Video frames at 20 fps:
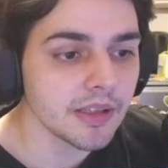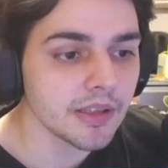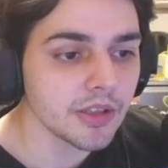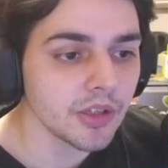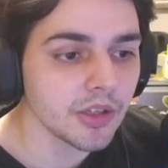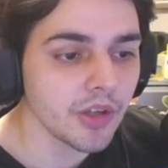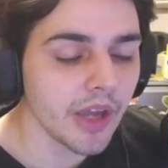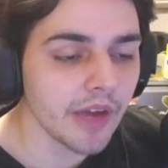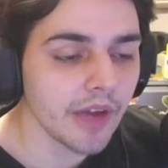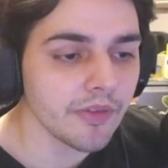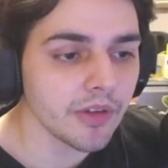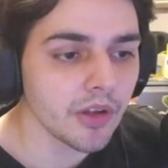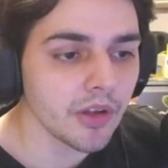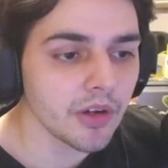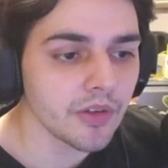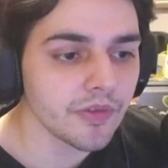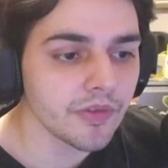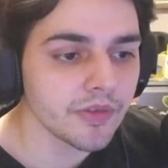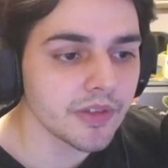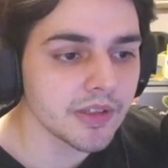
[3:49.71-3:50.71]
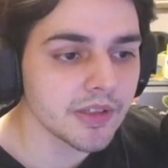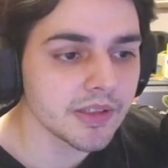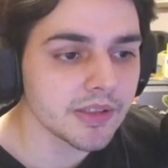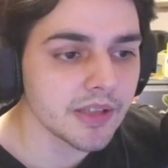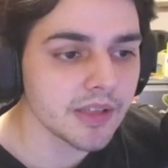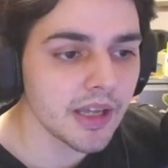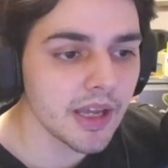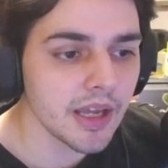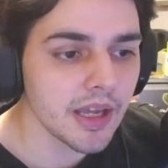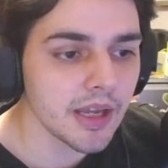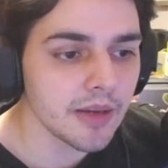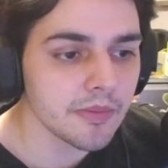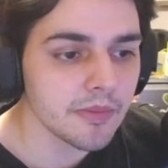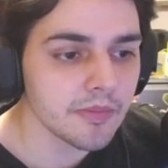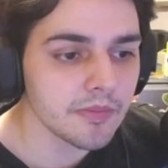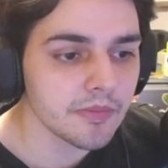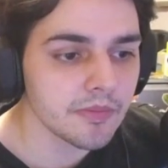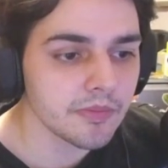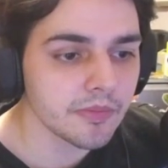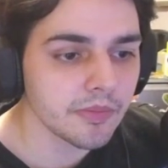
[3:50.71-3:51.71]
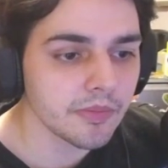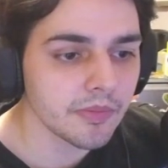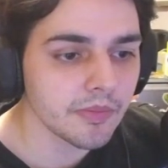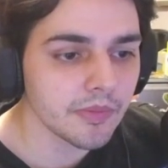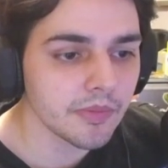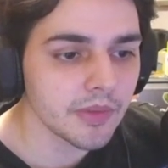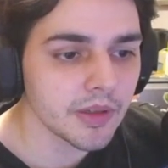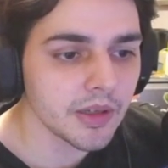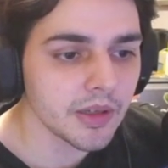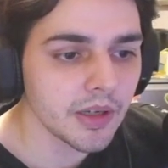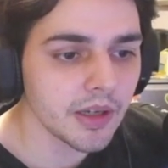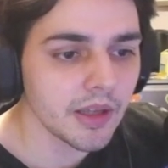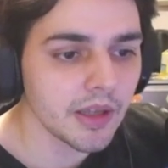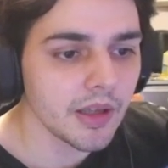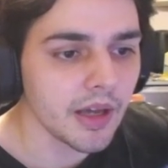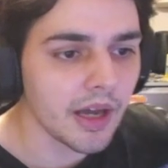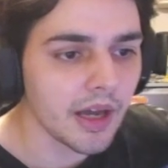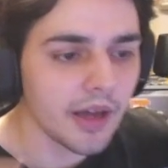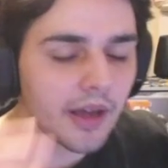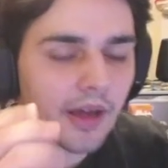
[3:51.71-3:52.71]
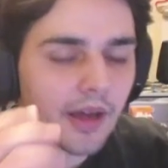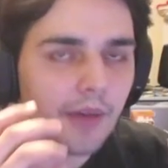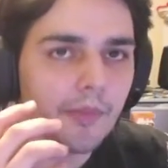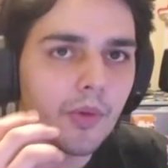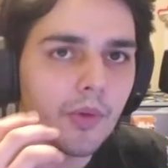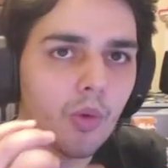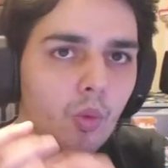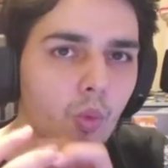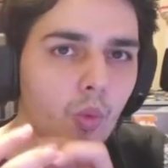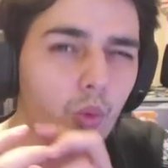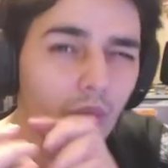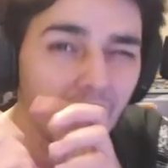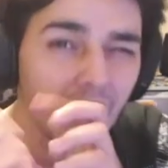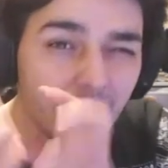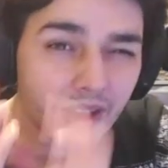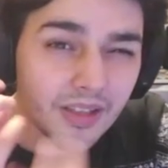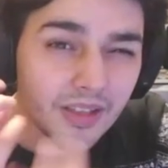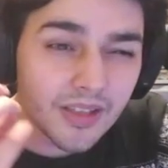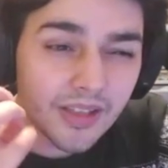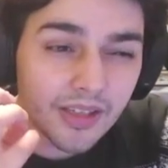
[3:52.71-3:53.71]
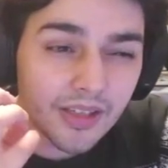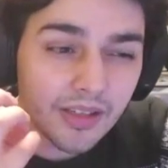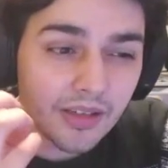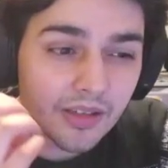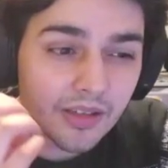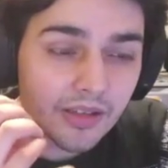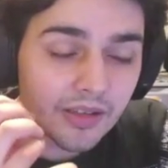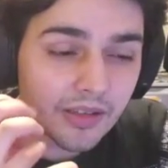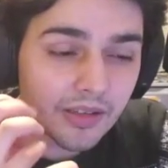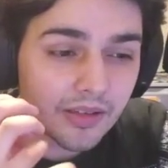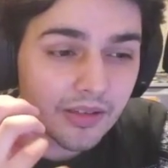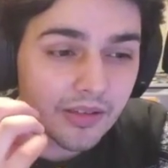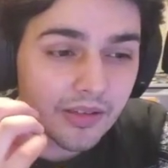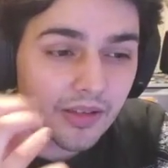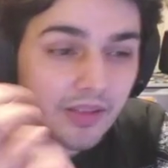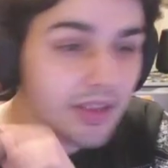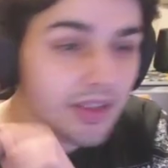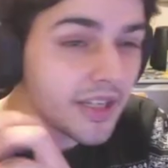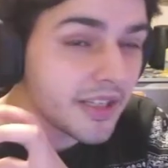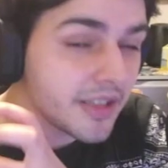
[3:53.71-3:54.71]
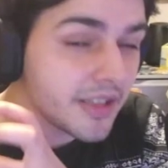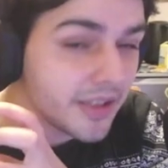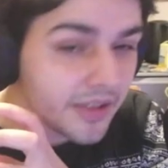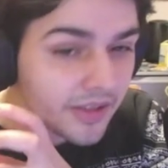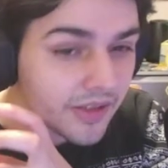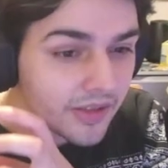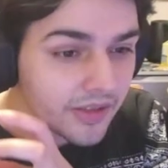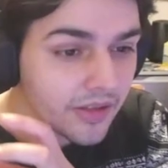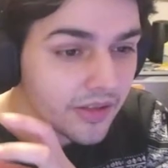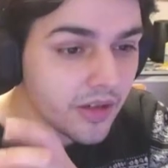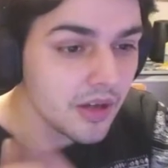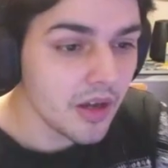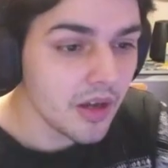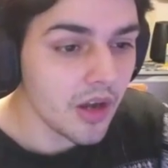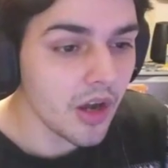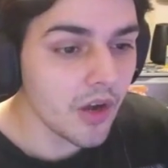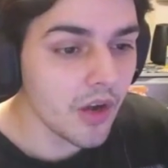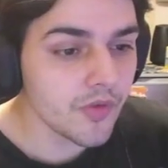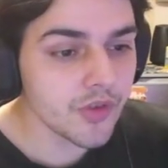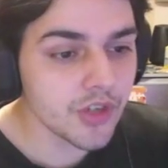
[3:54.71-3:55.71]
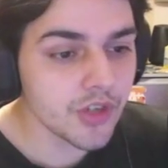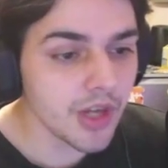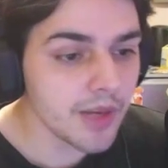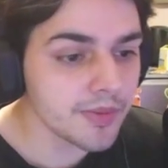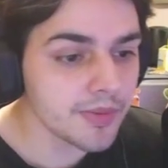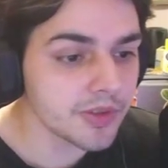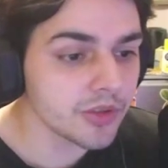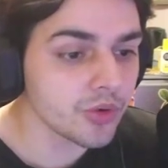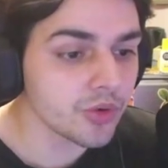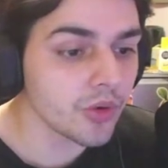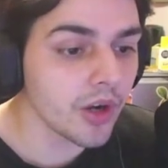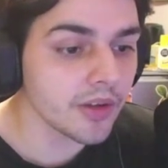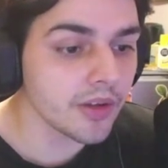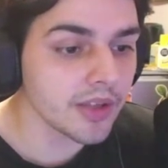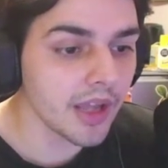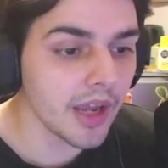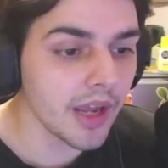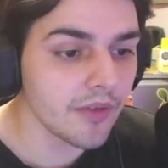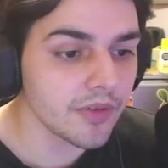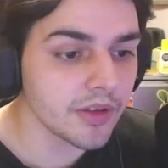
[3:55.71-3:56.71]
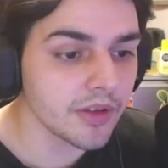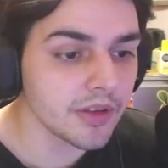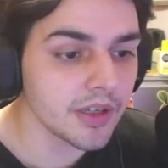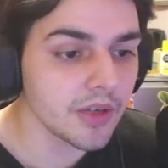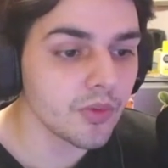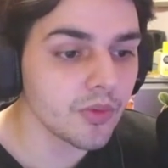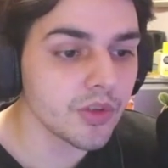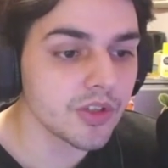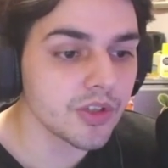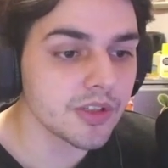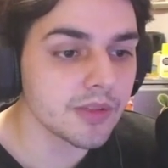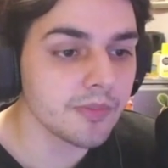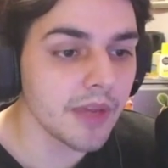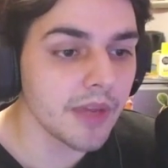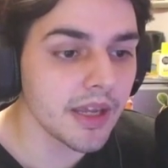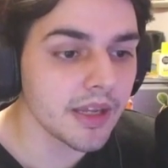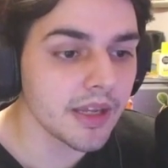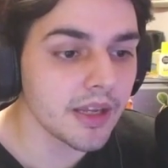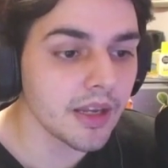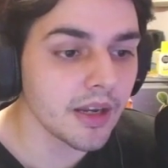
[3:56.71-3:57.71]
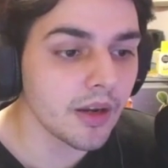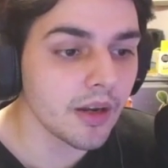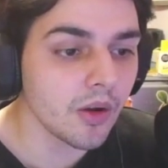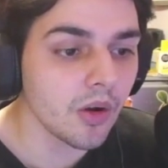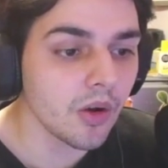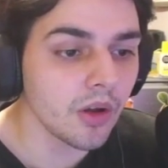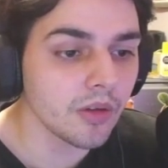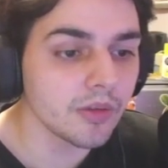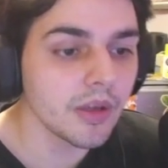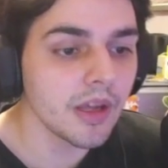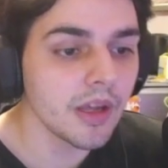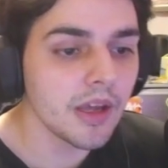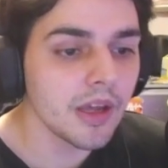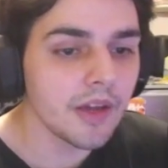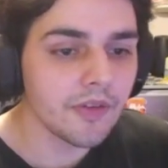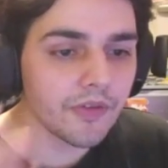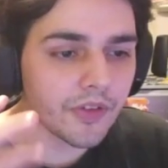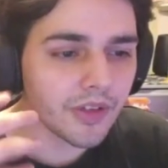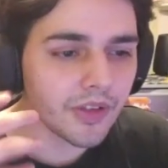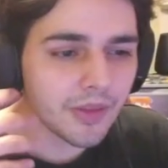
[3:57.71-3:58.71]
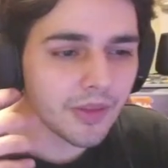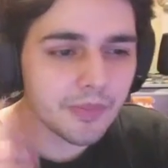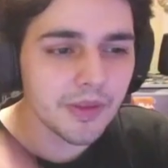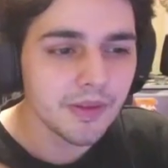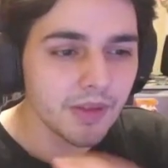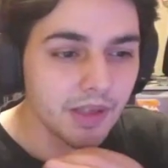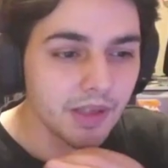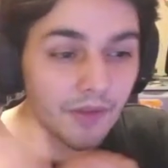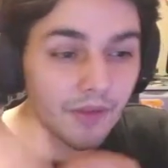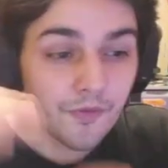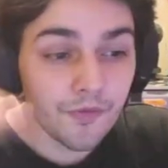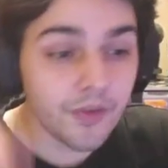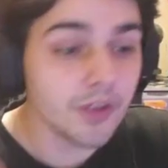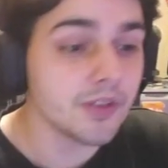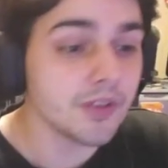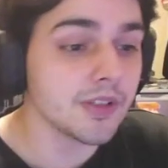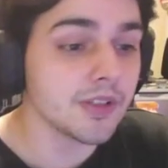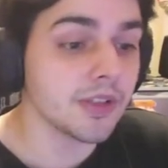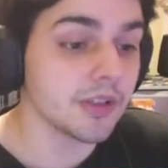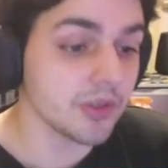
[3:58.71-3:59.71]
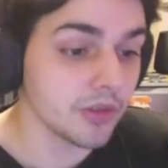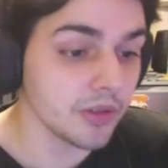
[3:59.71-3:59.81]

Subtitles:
You have a lot of the same width, thickness of shapes throughout everything, which is making it all feel a bit confusing to